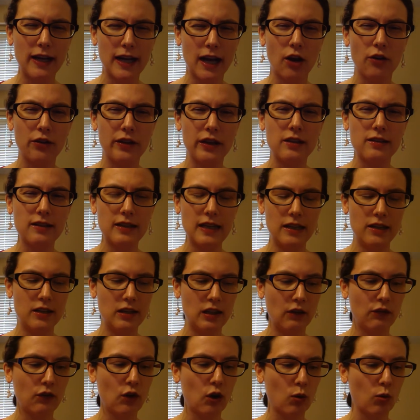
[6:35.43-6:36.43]
now in the
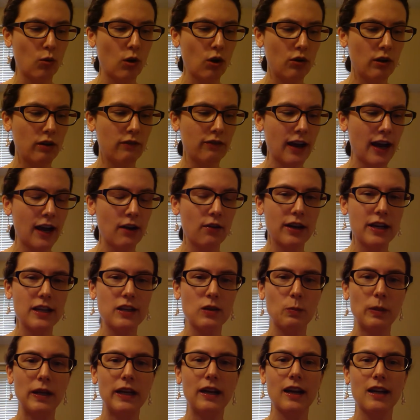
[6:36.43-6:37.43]
season of
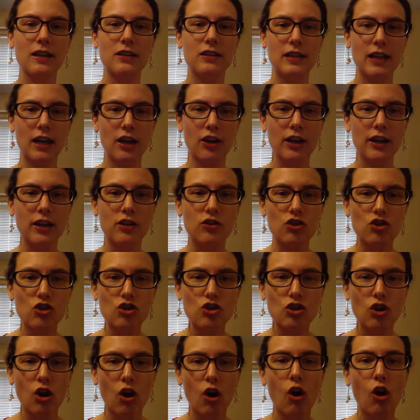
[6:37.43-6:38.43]
coronavirus because there is
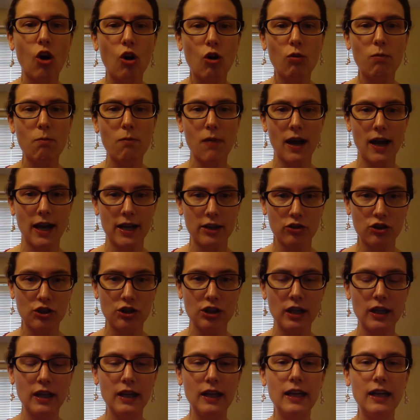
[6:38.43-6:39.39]
so much